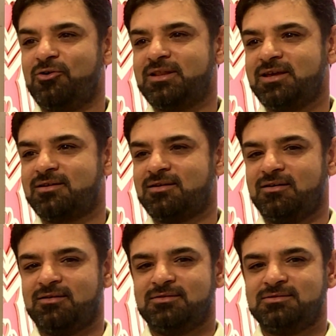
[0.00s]
I think
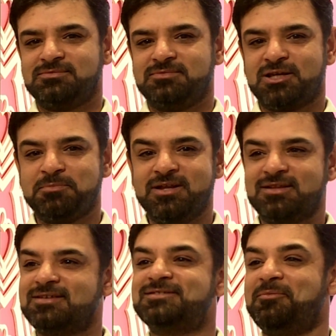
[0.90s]

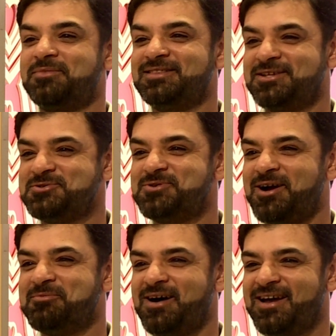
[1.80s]
experience is something that you
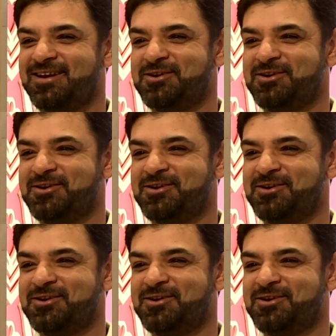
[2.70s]
can't buy.